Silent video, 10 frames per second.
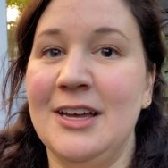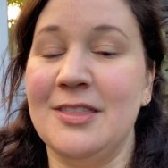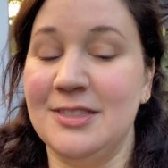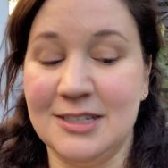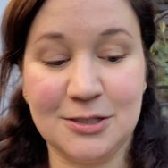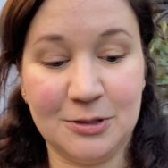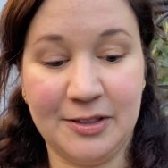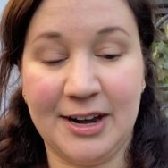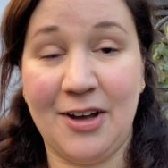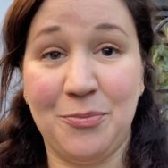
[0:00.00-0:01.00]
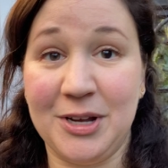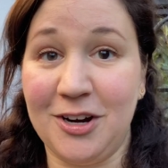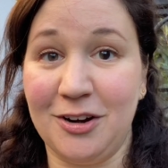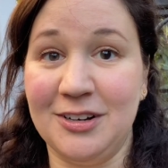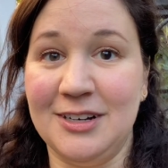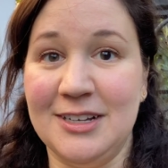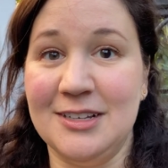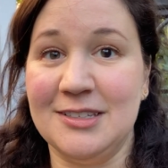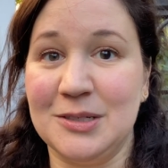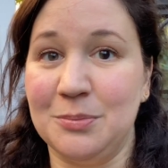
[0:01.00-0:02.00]
This soil that I have in my garden
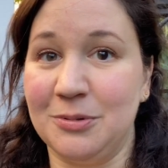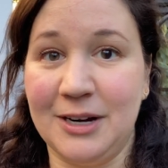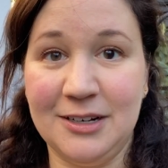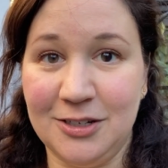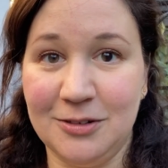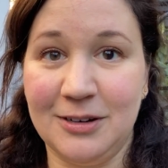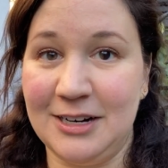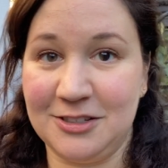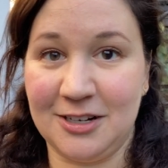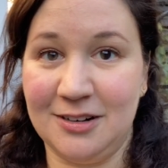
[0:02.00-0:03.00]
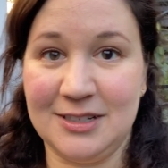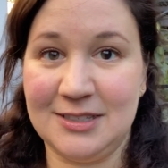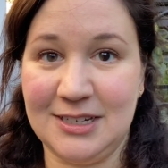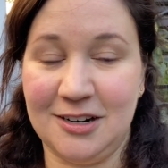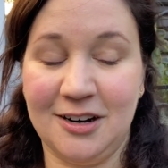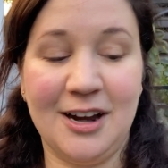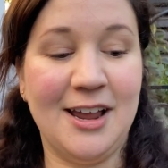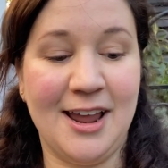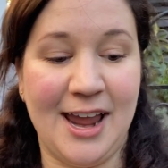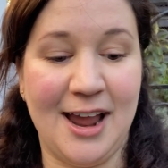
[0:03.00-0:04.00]
is brand new. I just got it this year
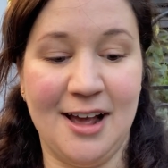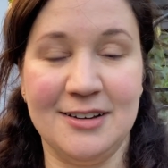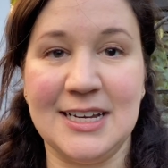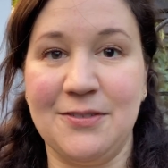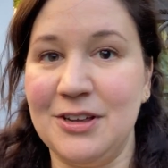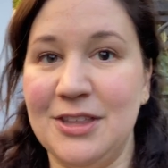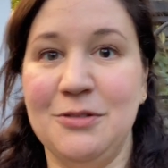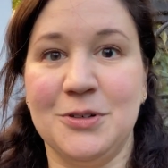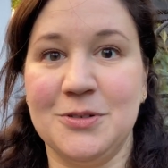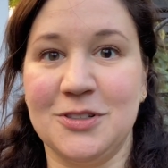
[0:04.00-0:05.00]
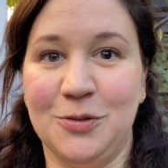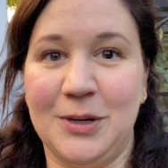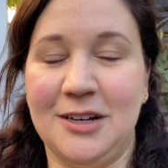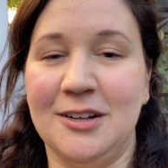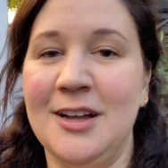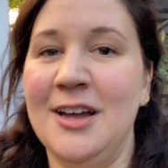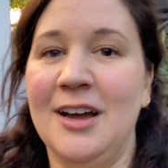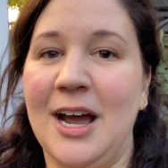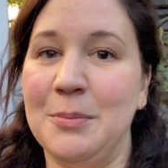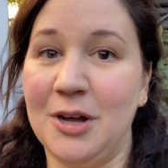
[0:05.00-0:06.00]
and everything grew so well.
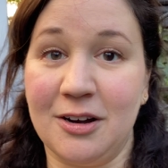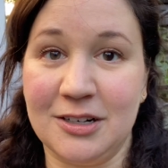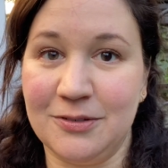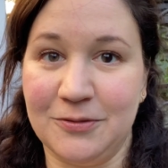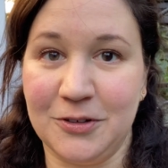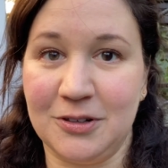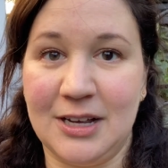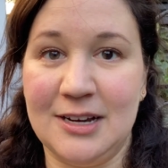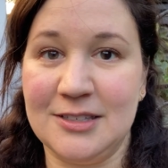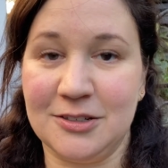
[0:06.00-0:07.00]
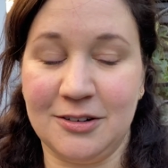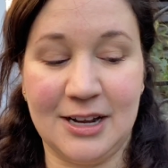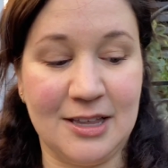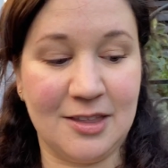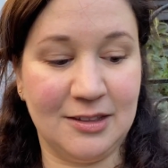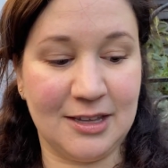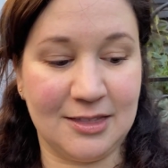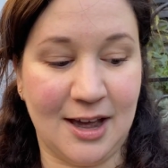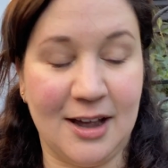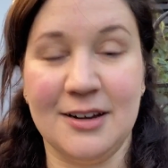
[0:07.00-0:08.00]
I'm not going to fertilize or anything like
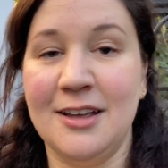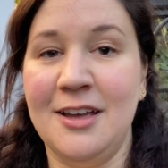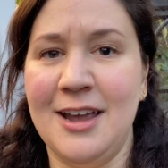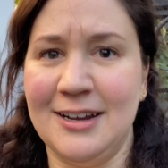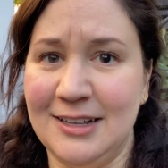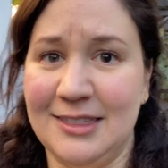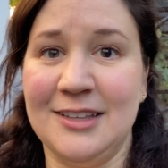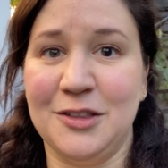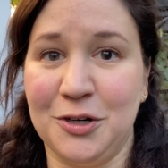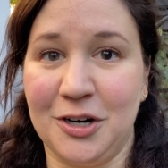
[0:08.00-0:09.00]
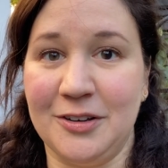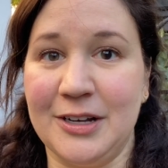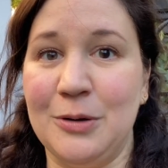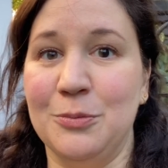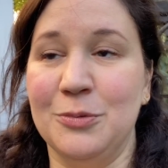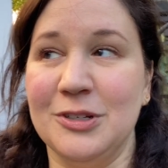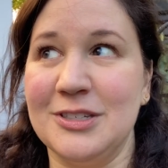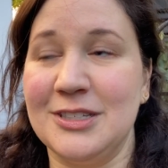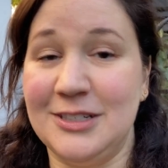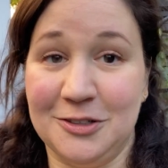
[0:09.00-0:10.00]
that, and I think the garlic will
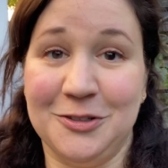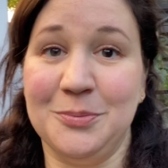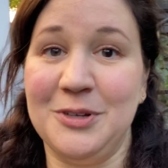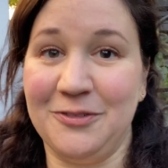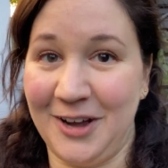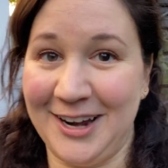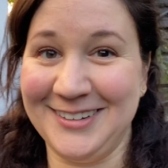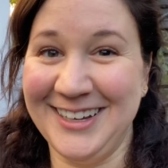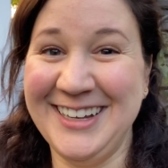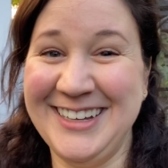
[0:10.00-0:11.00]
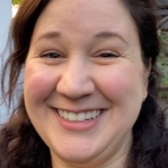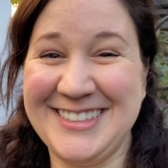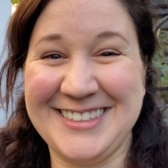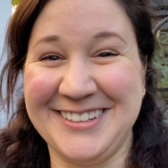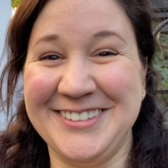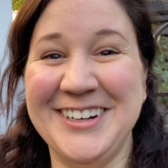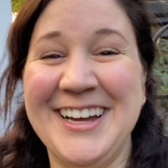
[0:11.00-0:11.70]
still be fine. So